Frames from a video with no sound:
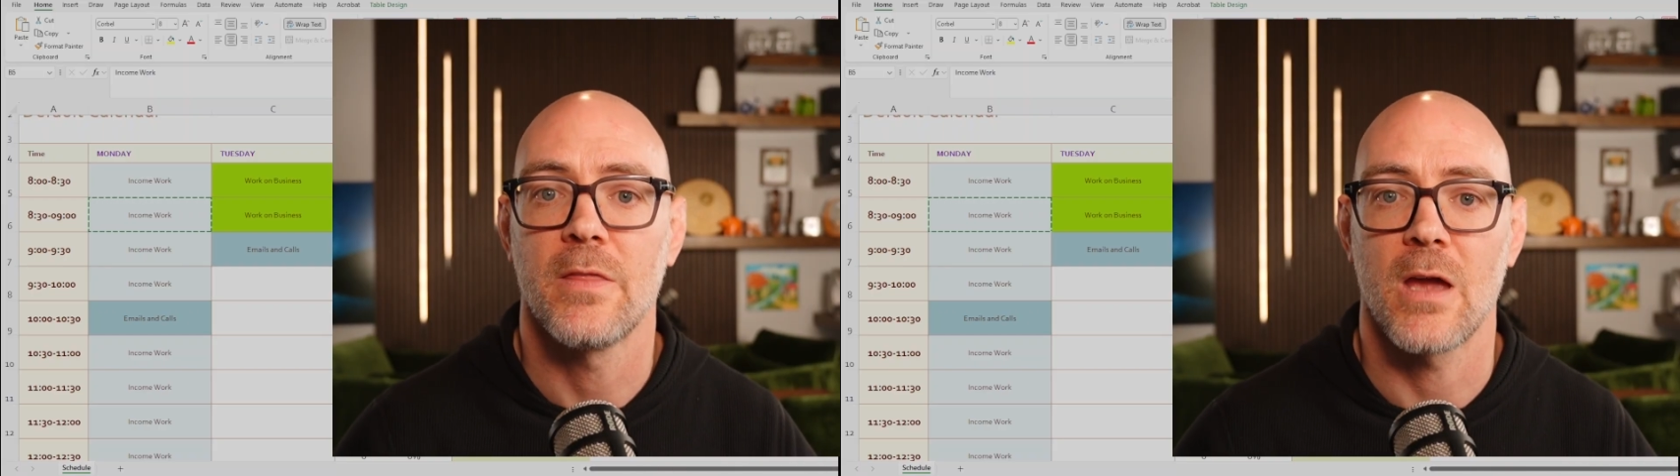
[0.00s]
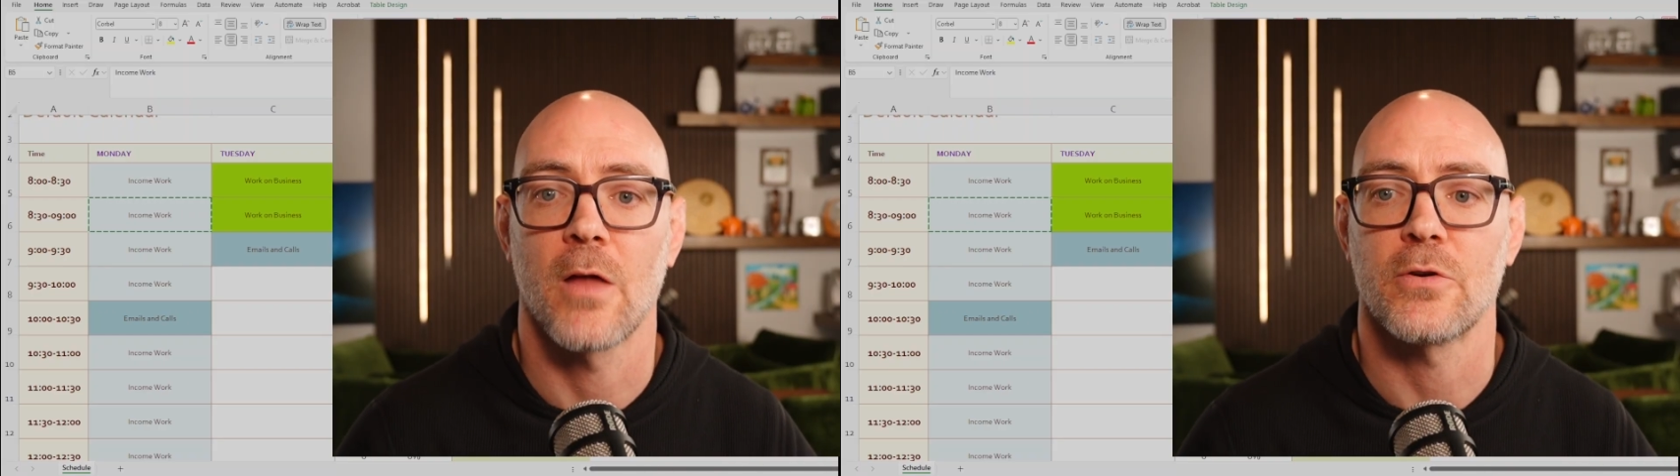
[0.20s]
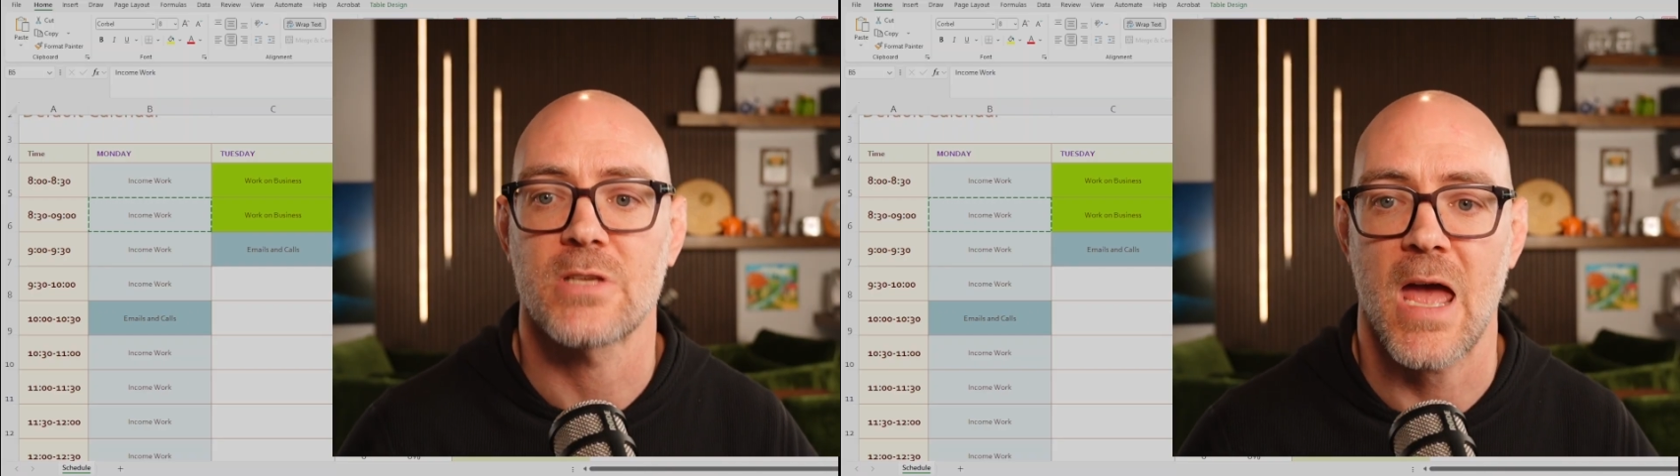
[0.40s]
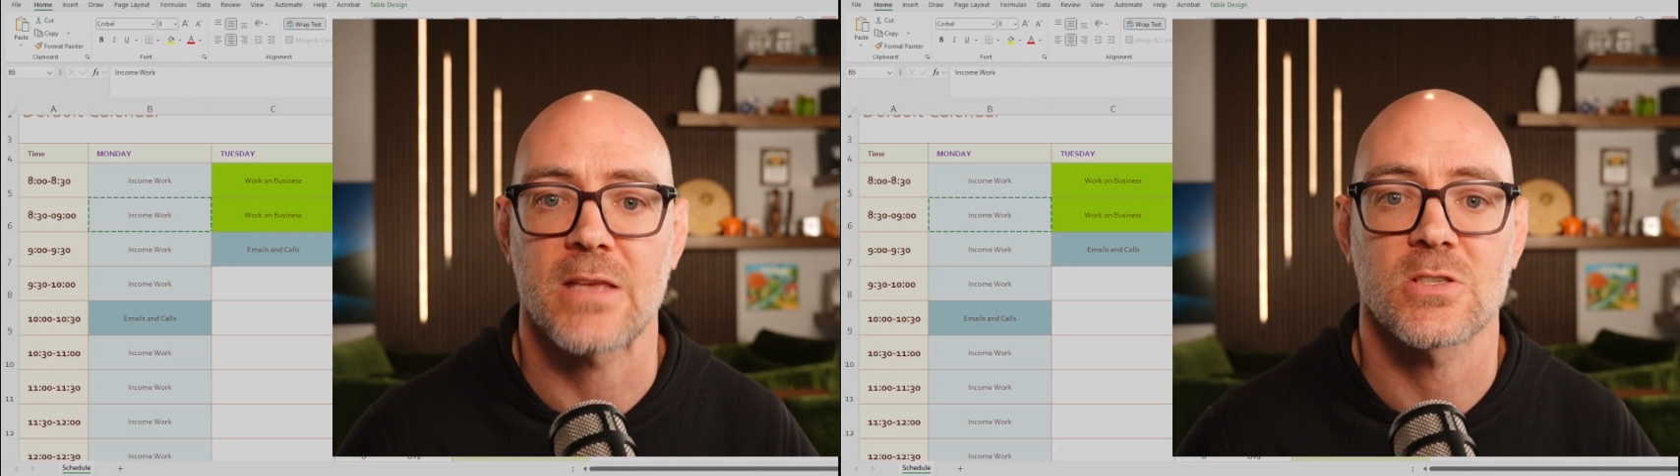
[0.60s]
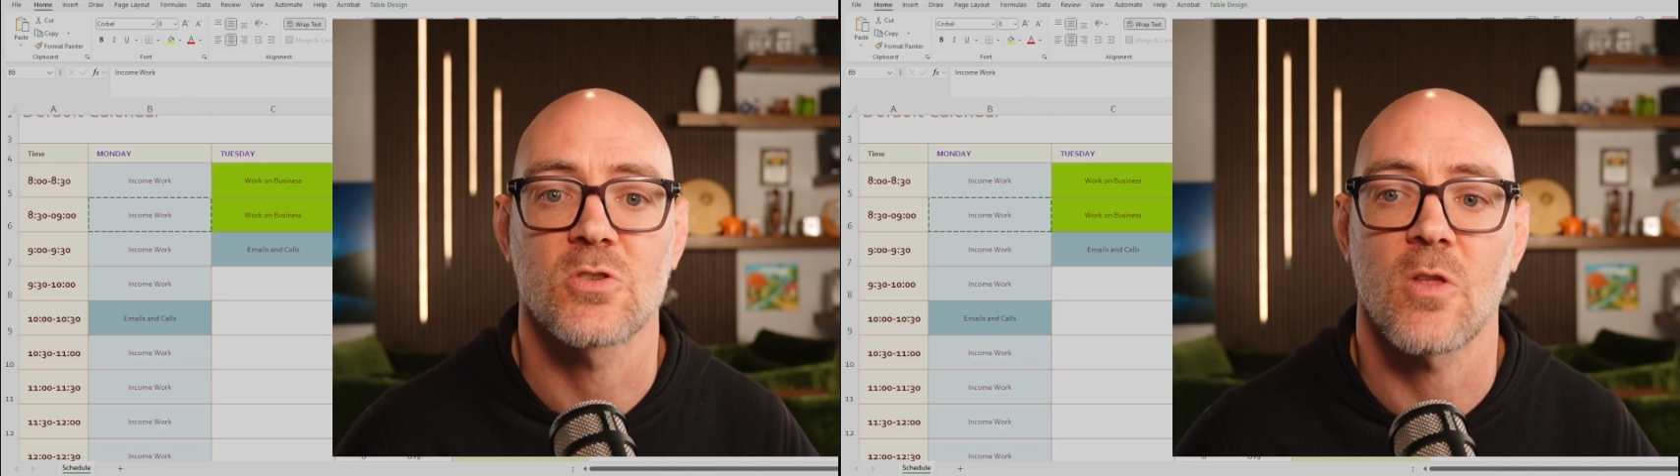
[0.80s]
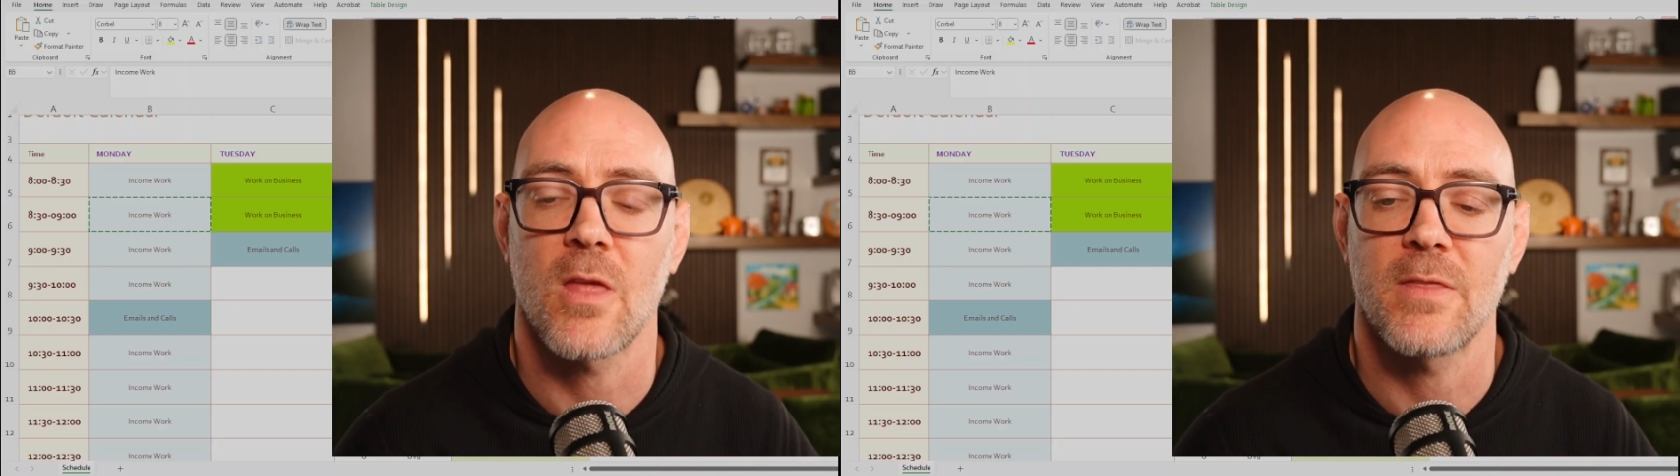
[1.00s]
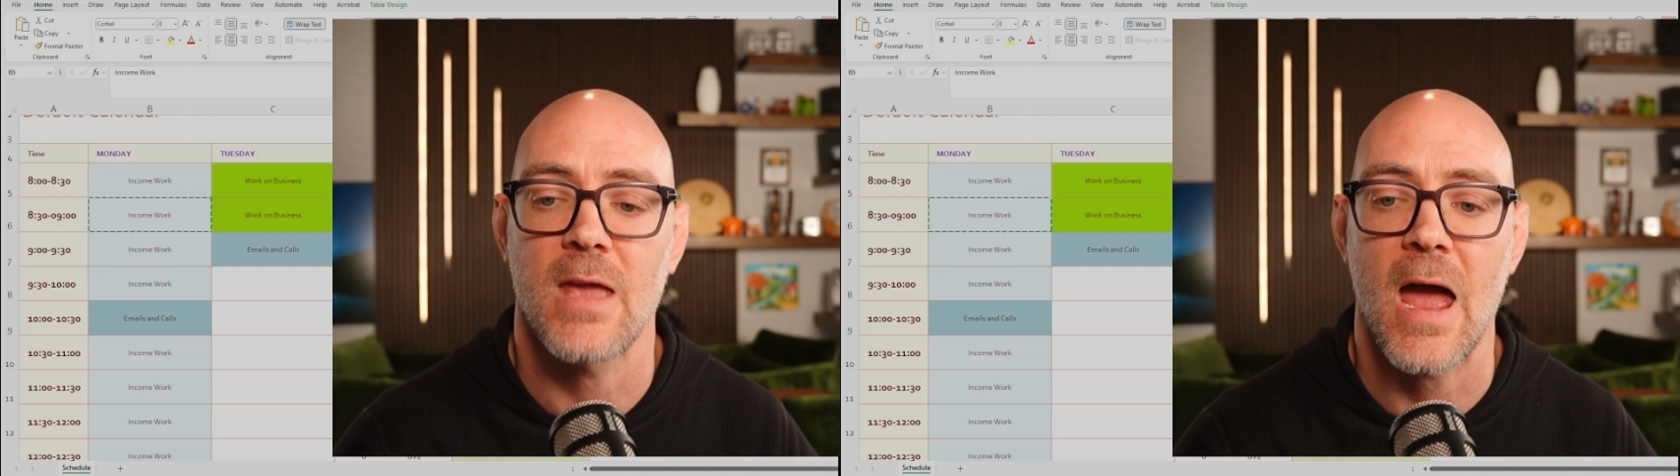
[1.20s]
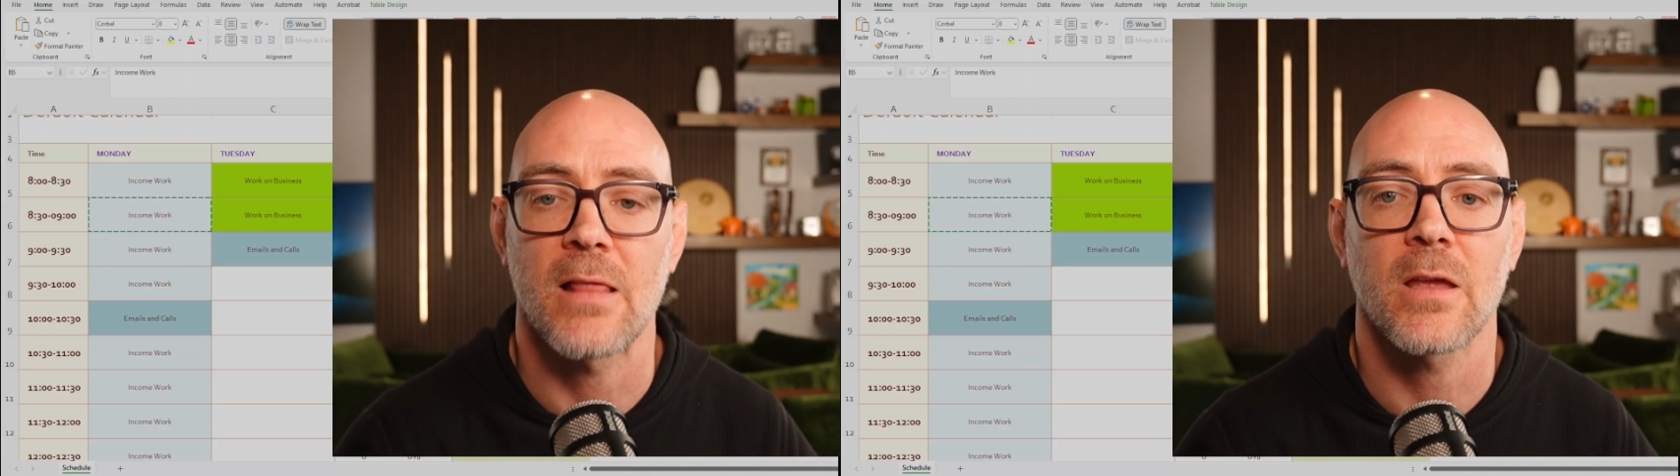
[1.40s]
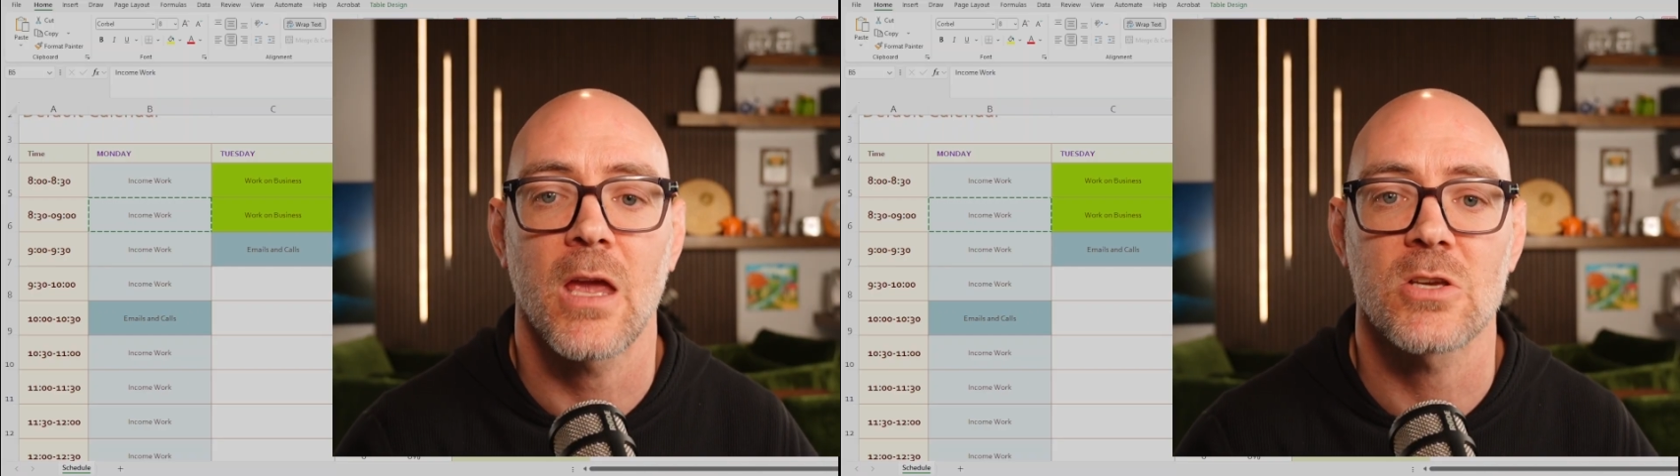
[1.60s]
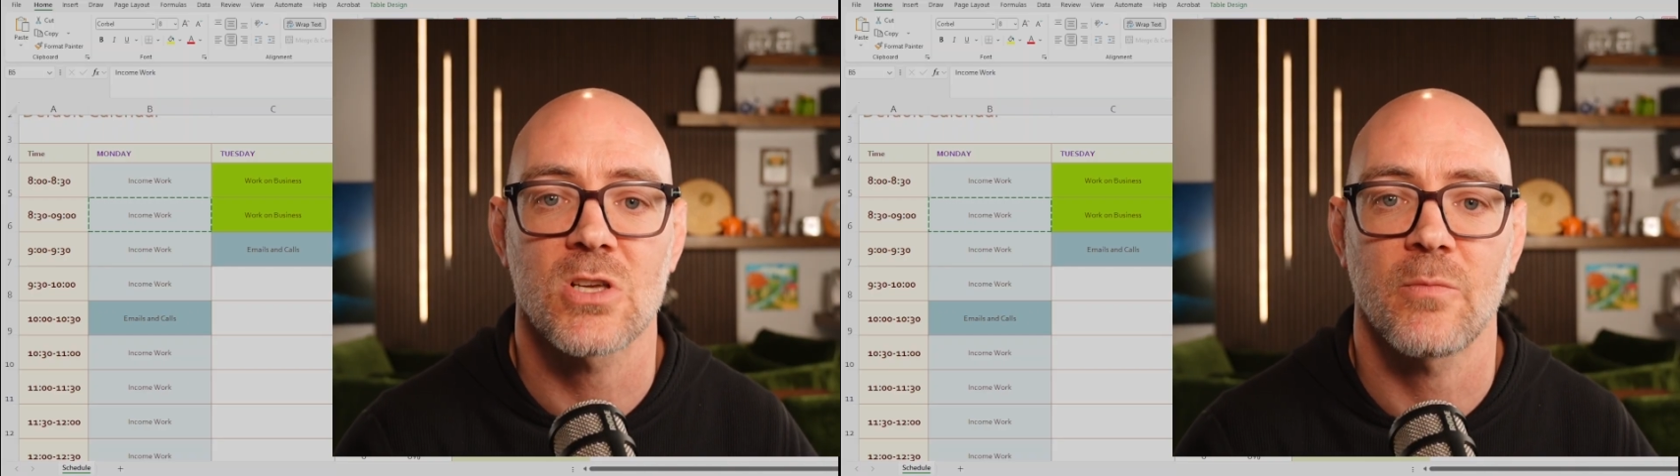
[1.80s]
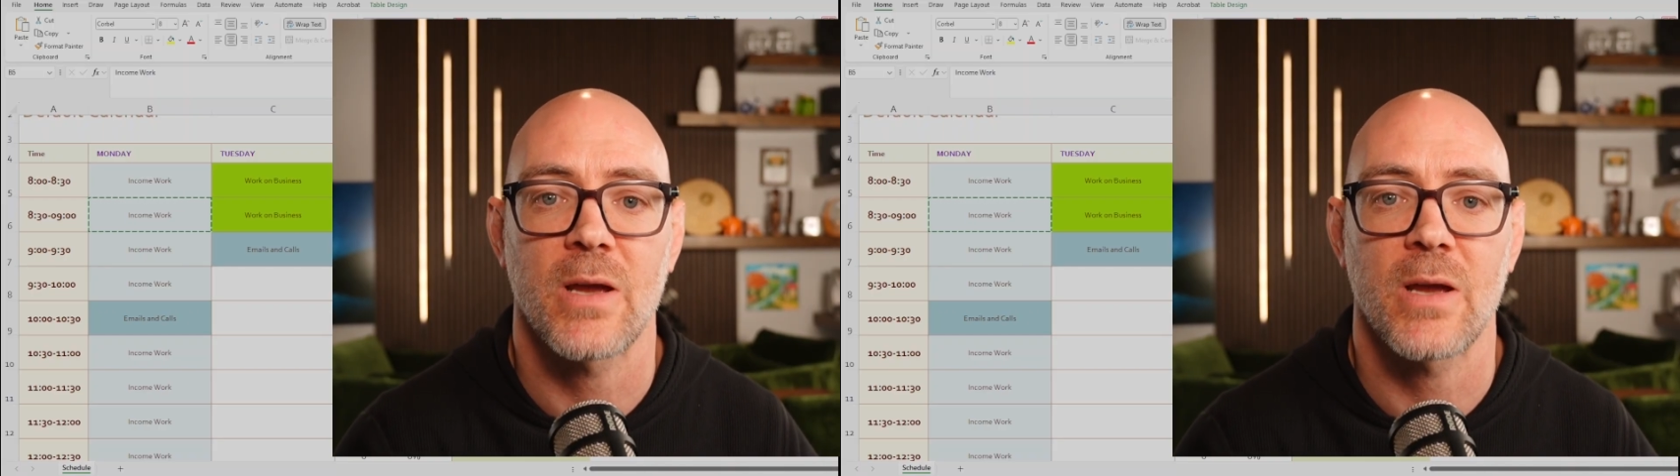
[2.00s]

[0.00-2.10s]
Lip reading: the other task so that the allocation of